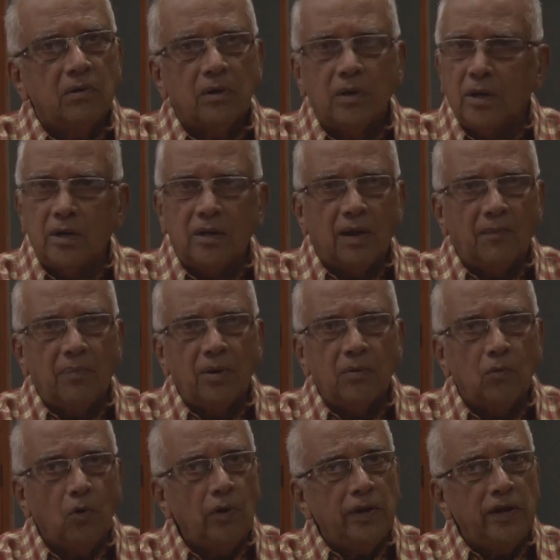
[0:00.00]
in number?
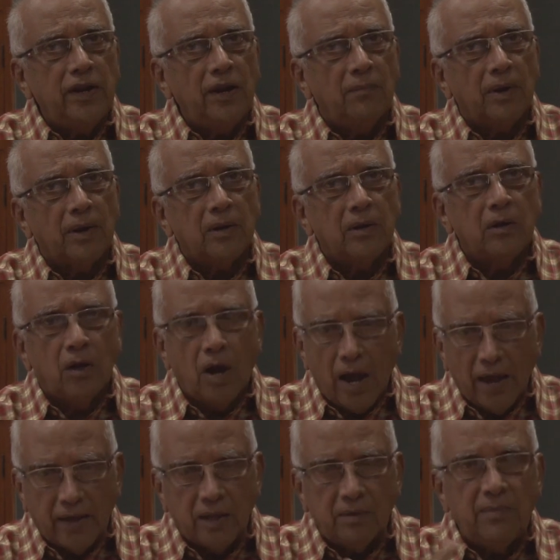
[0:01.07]
Oh, any number.
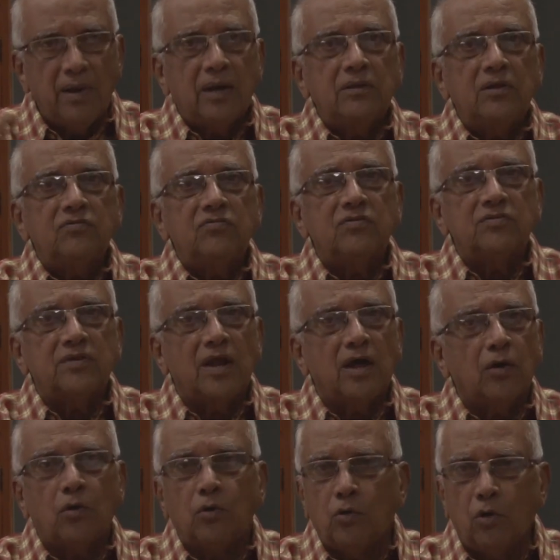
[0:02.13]
I can make this as an
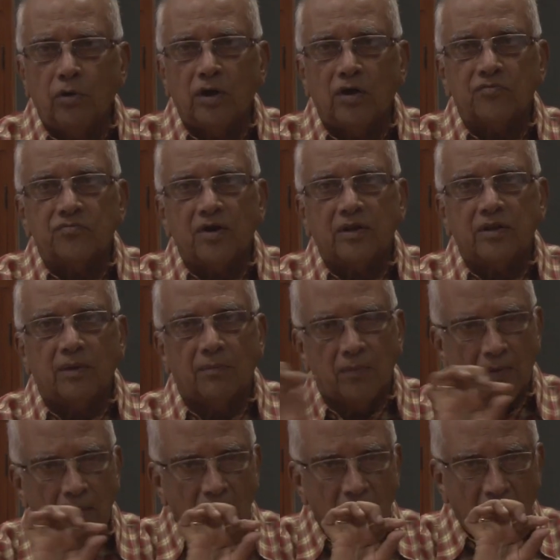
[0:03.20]
arrow. Don't construct them.
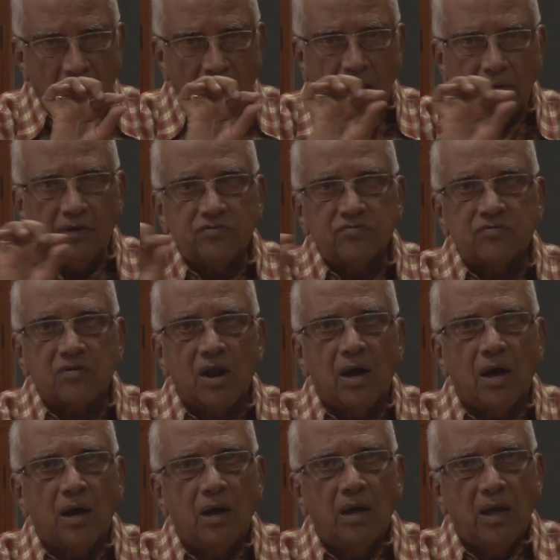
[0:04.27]
Have a
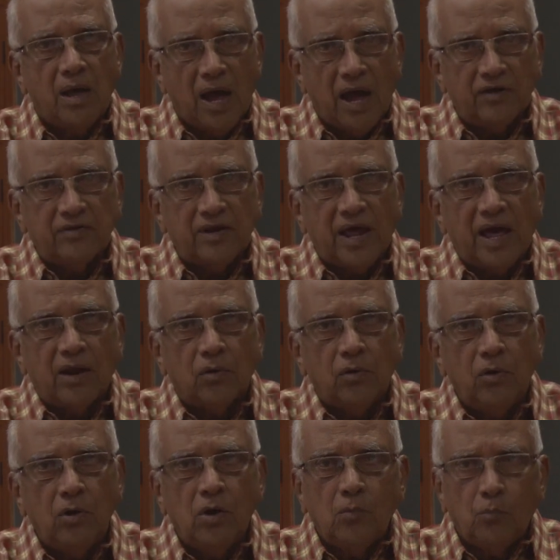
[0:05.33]
straw as an
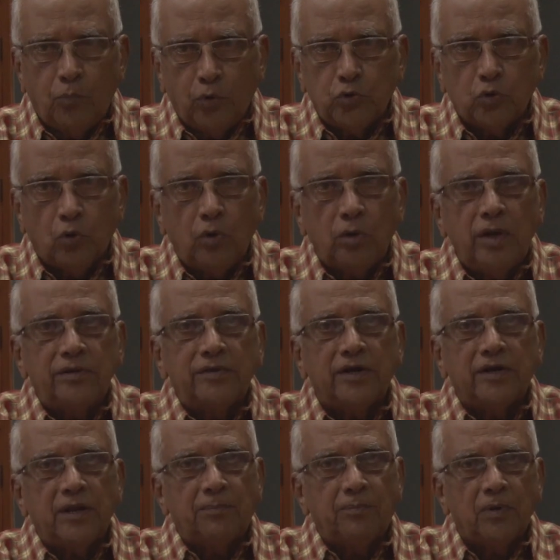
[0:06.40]
arrow. Put only the
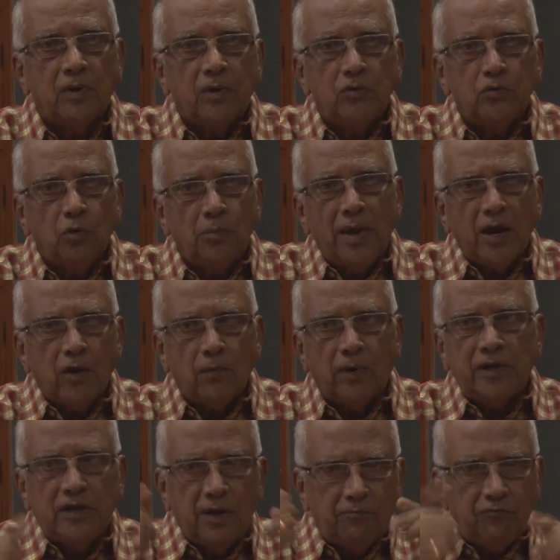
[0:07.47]
tip. you make one
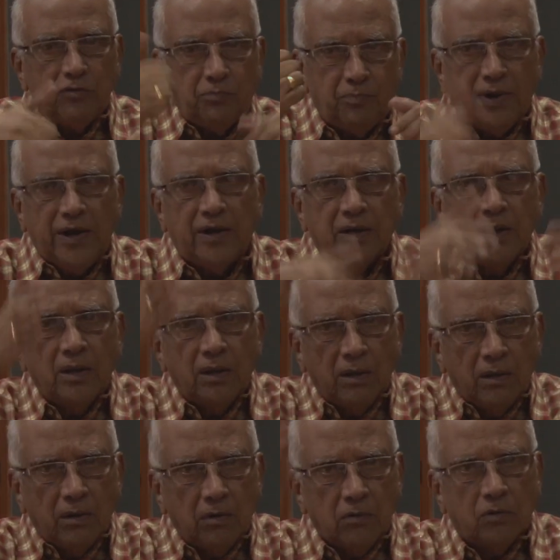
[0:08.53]
tip with print,
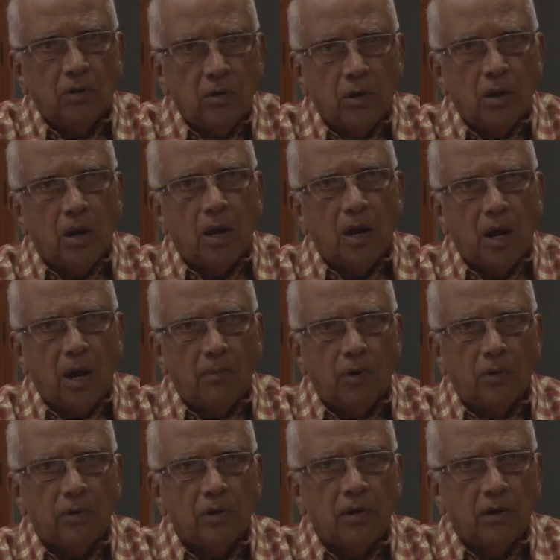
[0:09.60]

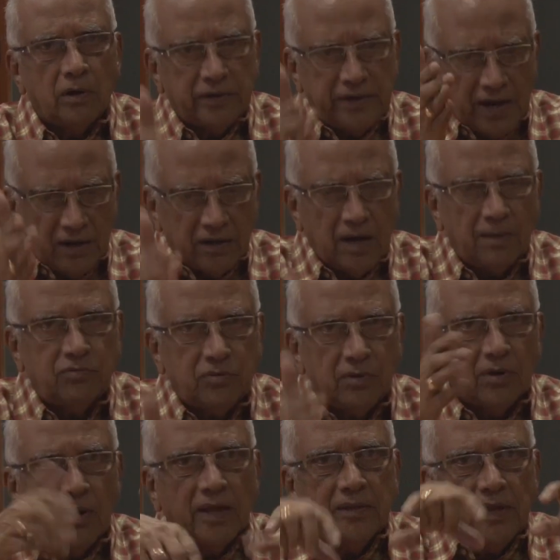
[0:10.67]
about 10 tips like